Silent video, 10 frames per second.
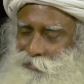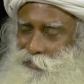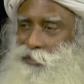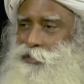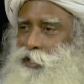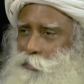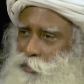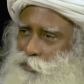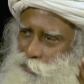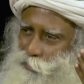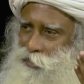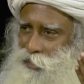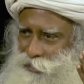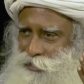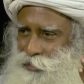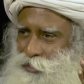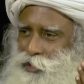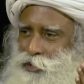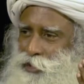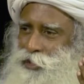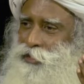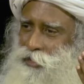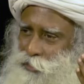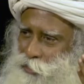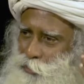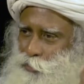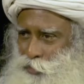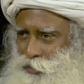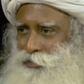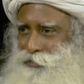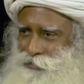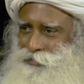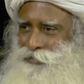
just coming to your senses doesn't need a resolution.